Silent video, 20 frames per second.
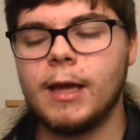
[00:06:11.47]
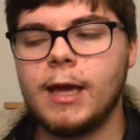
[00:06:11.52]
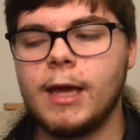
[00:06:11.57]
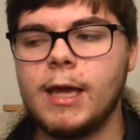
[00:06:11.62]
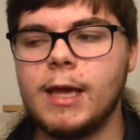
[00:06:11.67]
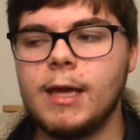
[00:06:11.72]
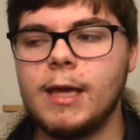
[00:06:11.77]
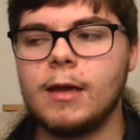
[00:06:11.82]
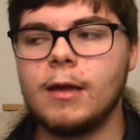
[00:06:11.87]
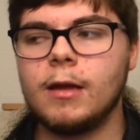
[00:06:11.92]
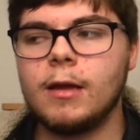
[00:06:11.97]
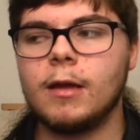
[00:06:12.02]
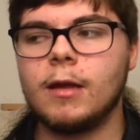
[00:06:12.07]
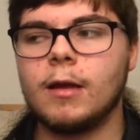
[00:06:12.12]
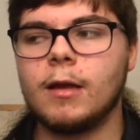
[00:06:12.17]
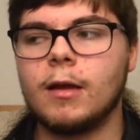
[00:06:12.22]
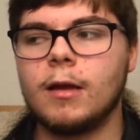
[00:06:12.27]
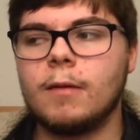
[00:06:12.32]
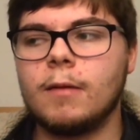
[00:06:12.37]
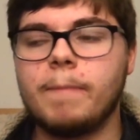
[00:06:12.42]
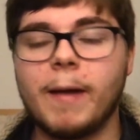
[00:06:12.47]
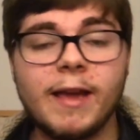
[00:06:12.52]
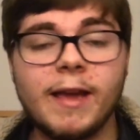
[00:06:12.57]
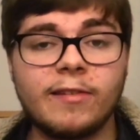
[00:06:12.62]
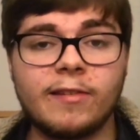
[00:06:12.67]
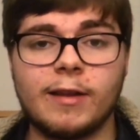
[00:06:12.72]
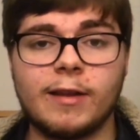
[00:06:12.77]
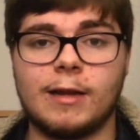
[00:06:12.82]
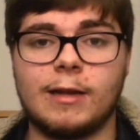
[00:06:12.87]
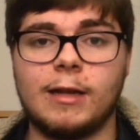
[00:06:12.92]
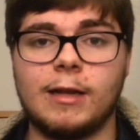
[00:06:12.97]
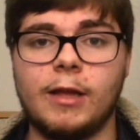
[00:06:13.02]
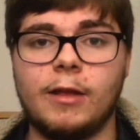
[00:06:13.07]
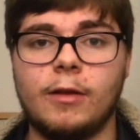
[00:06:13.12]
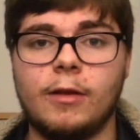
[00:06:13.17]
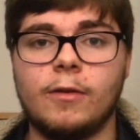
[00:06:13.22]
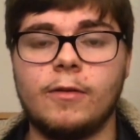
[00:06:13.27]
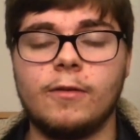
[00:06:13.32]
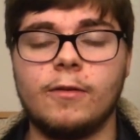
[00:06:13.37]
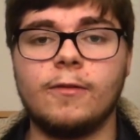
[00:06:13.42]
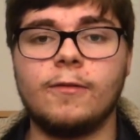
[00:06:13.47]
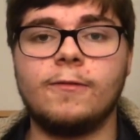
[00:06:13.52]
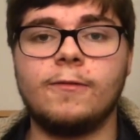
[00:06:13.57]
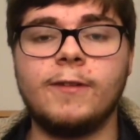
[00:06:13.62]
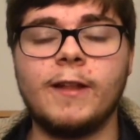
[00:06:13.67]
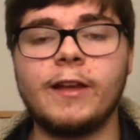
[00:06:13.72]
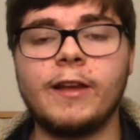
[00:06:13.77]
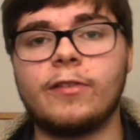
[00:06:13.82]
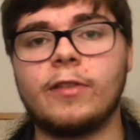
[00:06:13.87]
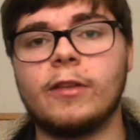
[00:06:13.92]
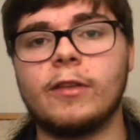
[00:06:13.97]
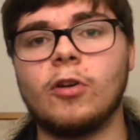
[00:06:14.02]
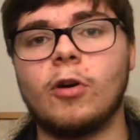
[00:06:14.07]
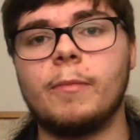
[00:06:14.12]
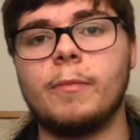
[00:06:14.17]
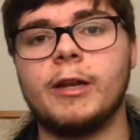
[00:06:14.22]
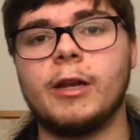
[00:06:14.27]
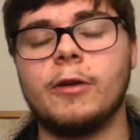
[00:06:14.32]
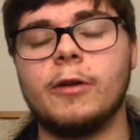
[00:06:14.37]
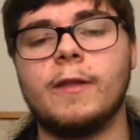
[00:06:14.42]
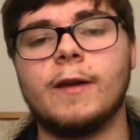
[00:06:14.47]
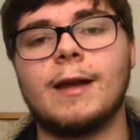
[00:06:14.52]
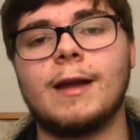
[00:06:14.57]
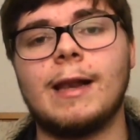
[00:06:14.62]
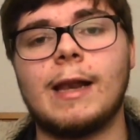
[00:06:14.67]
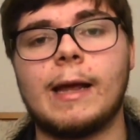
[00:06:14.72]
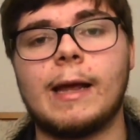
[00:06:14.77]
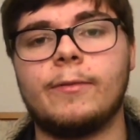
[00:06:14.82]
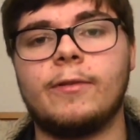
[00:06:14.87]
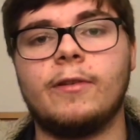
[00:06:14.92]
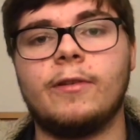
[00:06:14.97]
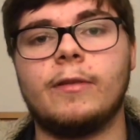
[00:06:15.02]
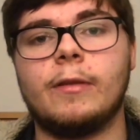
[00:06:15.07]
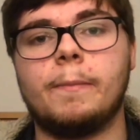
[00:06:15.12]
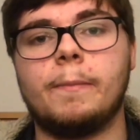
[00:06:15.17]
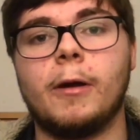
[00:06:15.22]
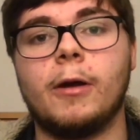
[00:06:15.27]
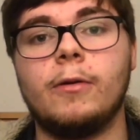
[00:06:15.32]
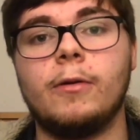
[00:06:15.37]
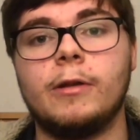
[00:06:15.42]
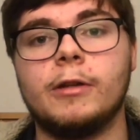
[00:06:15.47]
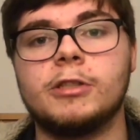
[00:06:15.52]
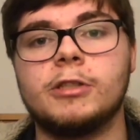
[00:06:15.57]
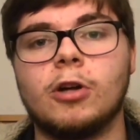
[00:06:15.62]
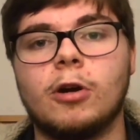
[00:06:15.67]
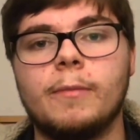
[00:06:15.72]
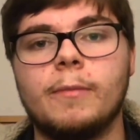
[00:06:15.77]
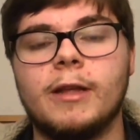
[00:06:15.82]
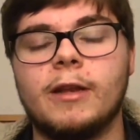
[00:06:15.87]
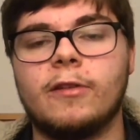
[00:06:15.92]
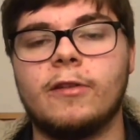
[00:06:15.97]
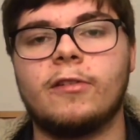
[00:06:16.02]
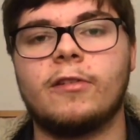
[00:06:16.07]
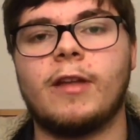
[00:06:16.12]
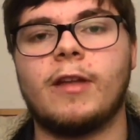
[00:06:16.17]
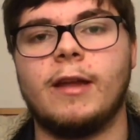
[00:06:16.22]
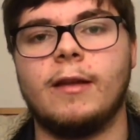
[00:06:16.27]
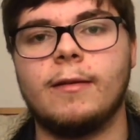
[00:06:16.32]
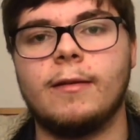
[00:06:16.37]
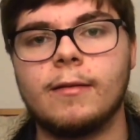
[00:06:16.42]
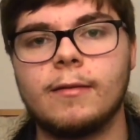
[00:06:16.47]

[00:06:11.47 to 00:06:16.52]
he basically flicks the domino that collapses the Polish communist state.